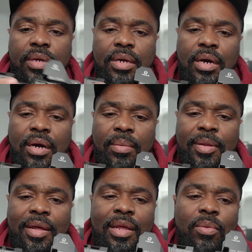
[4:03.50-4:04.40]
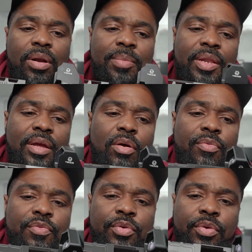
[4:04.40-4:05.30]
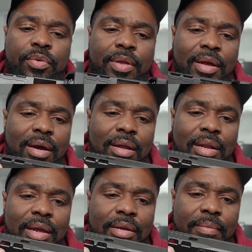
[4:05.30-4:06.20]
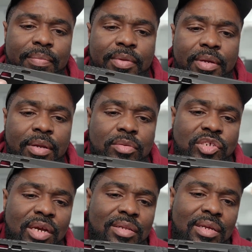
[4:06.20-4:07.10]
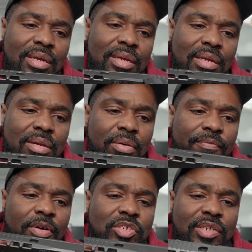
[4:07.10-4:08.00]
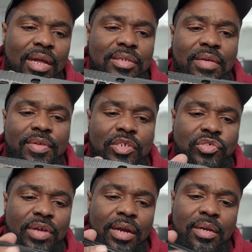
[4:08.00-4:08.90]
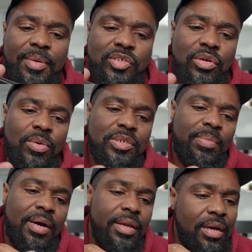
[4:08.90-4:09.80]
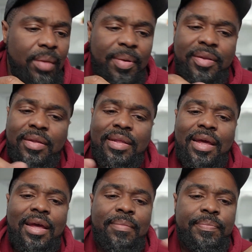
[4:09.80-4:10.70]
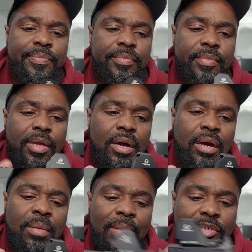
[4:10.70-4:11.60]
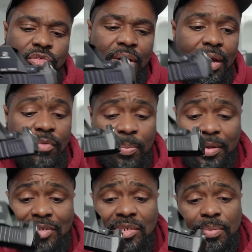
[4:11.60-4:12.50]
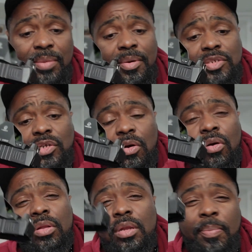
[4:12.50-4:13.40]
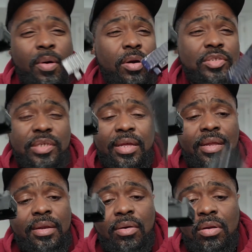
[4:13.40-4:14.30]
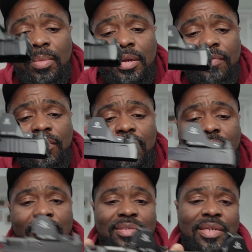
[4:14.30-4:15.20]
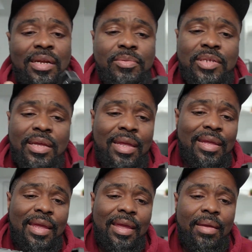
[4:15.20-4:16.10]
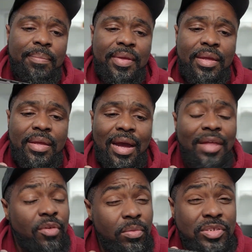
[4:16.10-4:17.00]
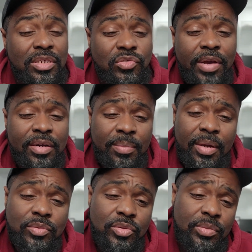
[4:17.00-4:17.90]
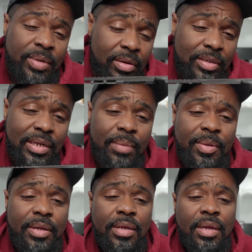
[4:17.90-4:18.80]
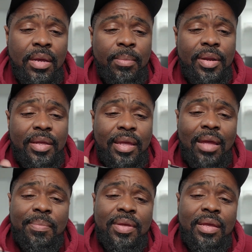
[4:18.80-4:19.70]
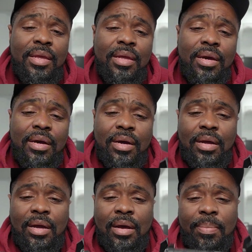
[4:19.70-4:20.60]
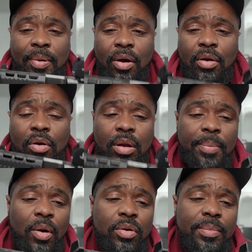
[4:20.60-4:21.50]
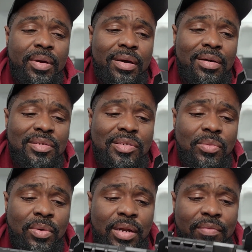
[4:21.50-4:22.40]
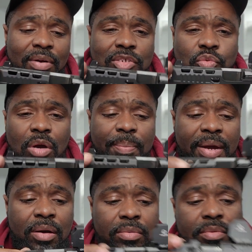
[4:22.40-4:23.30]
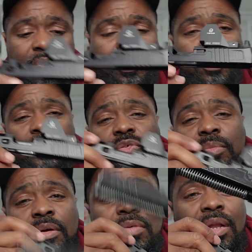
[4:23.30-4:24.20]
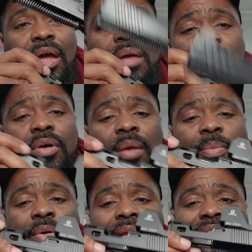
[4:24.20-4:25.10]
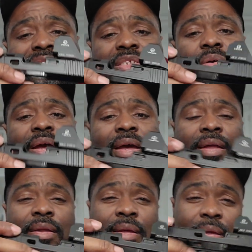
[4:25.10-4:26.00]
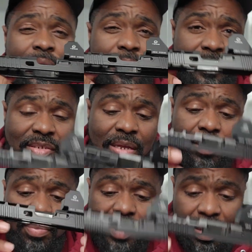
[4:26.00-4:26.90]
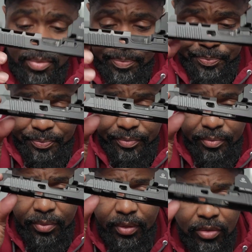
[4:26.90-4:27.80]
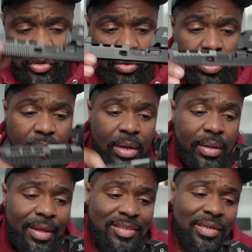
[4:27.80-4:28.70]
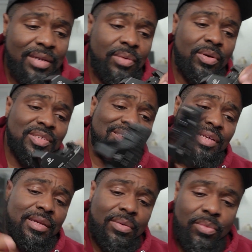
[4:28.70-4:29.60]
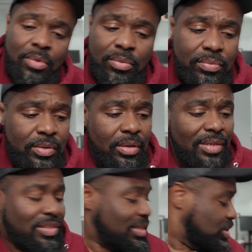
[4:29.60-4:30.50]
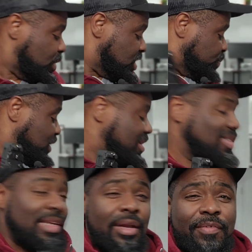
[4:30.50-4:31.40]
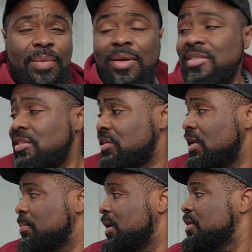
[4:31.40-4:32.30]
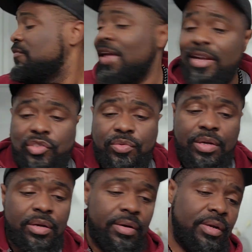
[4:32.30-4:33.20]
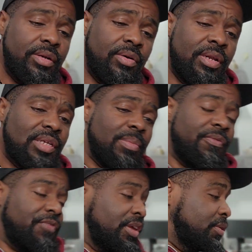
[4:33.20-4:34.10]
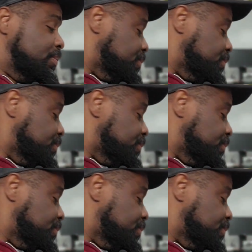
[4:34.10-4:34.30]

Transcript: And then he wanted me to go through and kind of like, check the, functionality of the extractor, make sure it wasn't bonding up. I did that. I tried replacing pretty much all of the parts in all of my different guns. And I was like, it can't be, I thought it was the extractor, to be honest with you, but I'll get to that in a minute. But it can't be a part or a component, because whenever I swap out the parts from a reliable upper, it still had the same problem. So next thing I did was I said, well, let's break this down. If anybody's into like manufacturing or, any type of field,